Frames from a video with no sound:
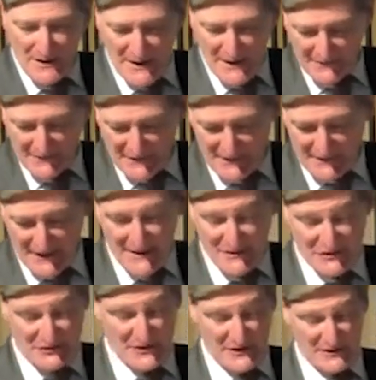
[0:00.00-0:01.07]
And
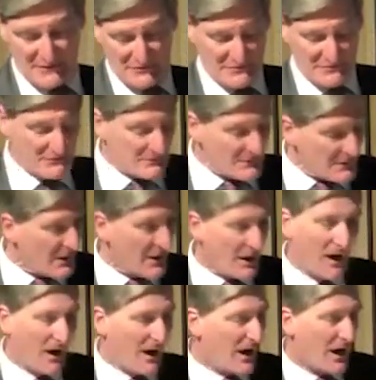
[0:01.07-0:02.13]
Hastings,
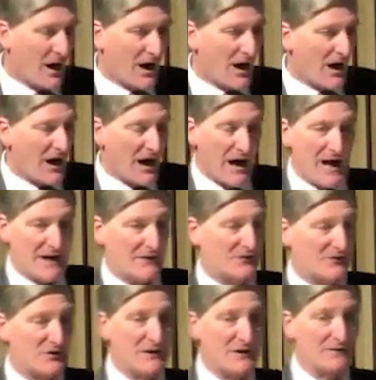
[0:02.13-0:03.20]

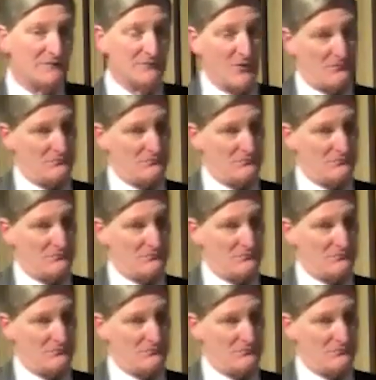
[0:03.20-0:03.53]
acting